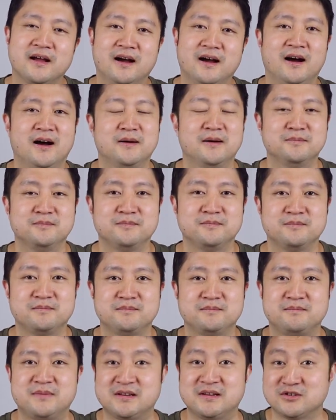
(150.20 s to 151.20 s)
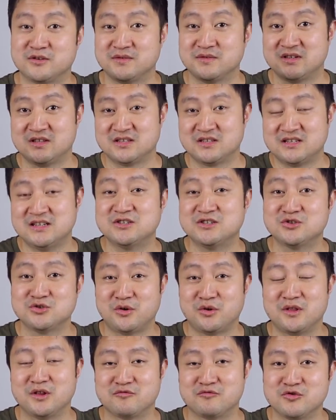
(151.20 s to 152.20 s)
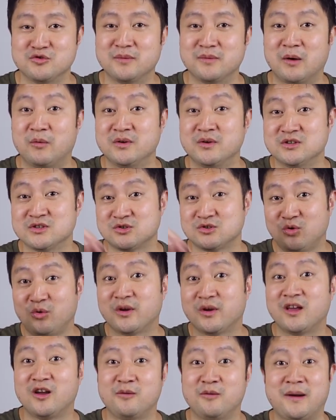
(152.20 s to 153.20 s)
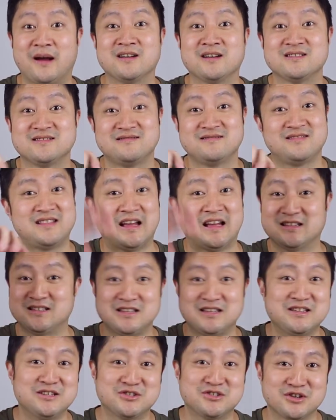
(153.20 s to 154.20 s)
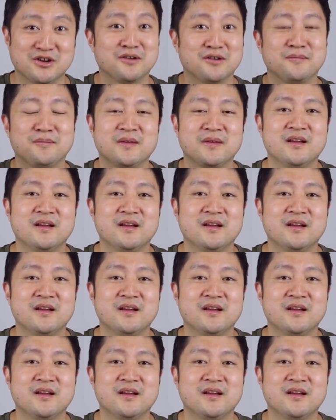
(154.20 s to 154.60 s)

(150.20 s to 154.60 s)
because obviously the teacher's not in the room and we're just talking about that teacher.